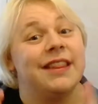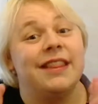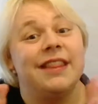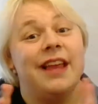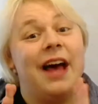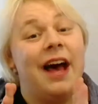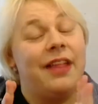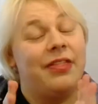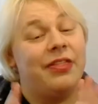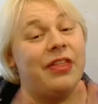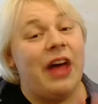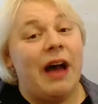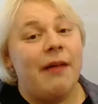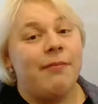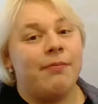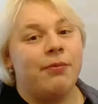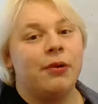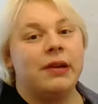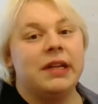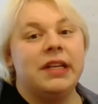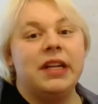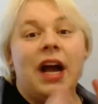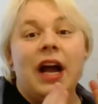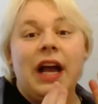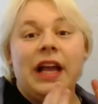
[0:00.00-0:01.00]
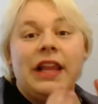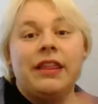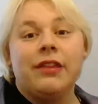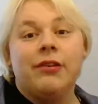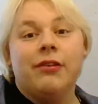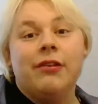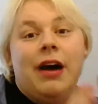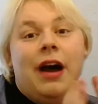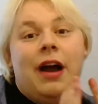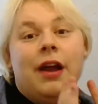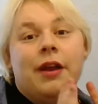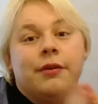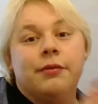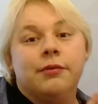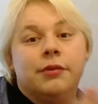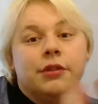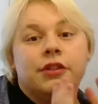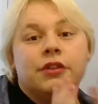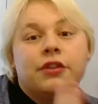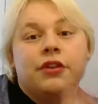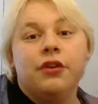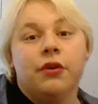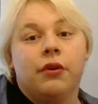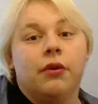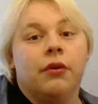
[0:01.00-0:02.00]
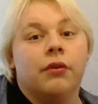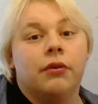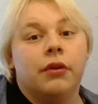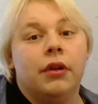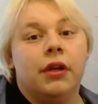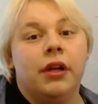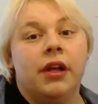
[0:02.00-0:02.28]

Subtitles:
at that point I thought I was cool,